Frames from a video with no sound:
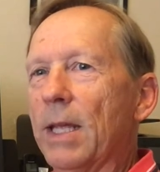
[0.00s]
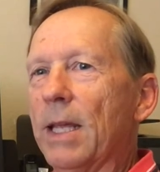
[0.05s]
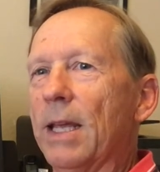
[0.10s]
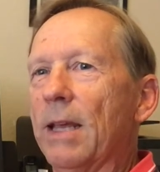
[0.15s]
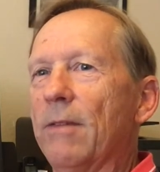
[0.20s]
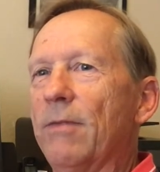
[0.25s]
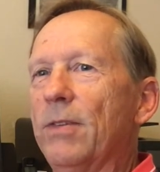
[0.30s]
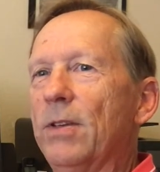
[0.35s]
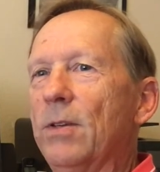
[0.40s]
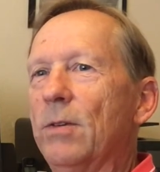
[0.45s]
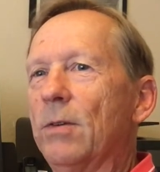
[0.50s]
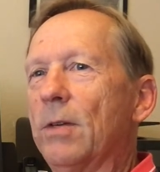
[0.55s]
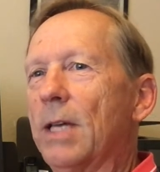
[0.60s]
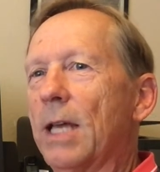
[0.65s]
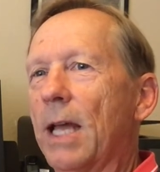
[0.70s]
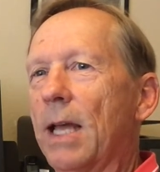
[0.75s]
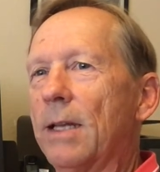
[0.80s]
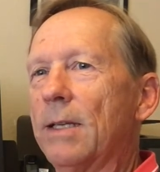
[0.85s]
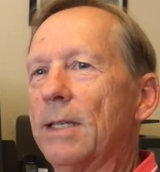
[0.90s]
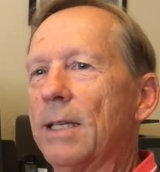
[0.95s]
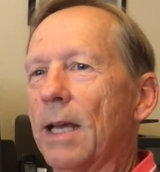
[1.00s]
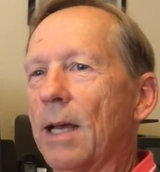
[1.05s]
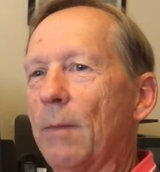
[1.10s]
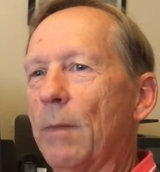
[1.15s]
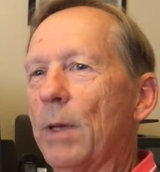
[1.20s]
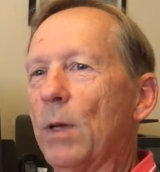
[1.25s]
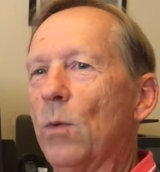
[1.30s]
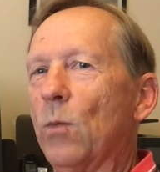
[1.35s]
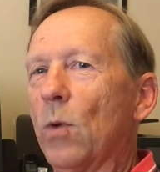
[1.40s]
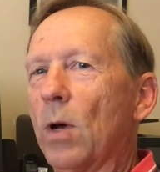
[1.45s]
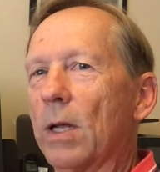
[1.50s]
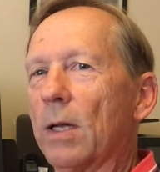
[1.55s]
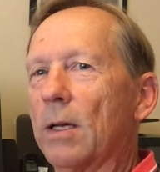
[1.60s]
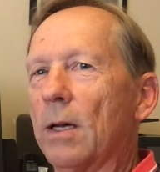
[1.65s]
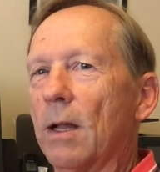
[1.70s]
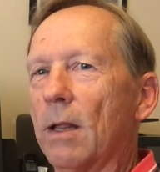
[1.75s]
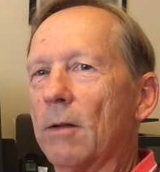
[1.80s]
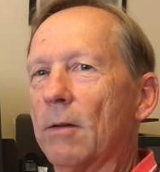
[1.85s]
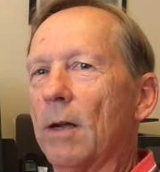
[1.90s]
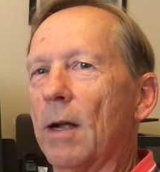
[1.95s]
if you can tell me what
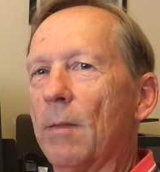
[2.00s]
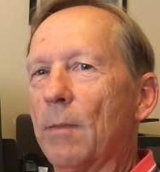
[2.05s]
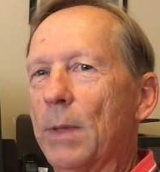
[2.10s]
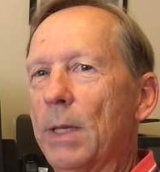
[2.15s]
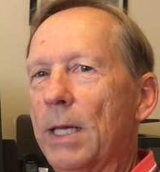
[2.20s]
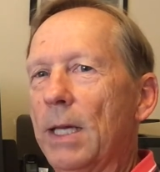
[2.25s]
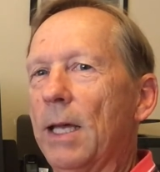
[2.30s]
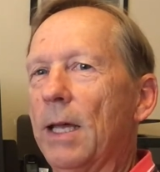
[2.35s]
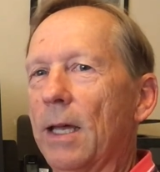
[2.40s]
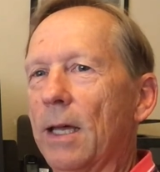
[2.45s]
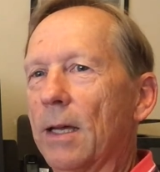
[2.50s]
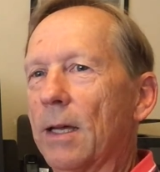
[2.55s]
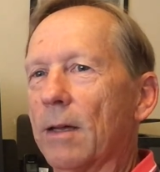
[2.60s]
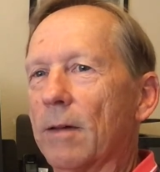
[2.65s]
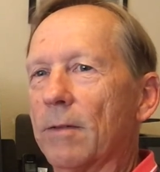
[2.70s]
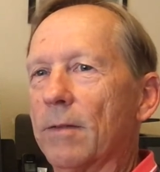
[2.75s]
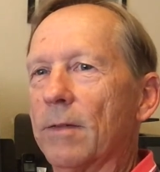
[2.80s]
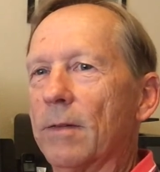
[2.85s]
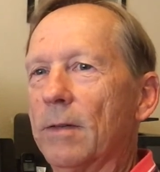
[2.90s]
color I'm thinking of